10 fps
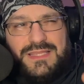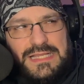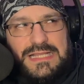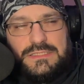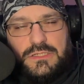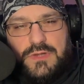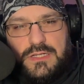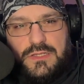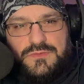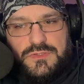think I got the gray
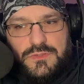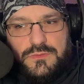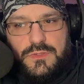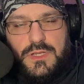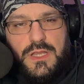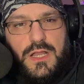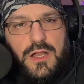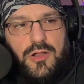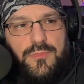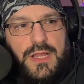gloves too.
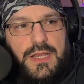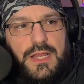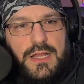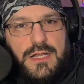My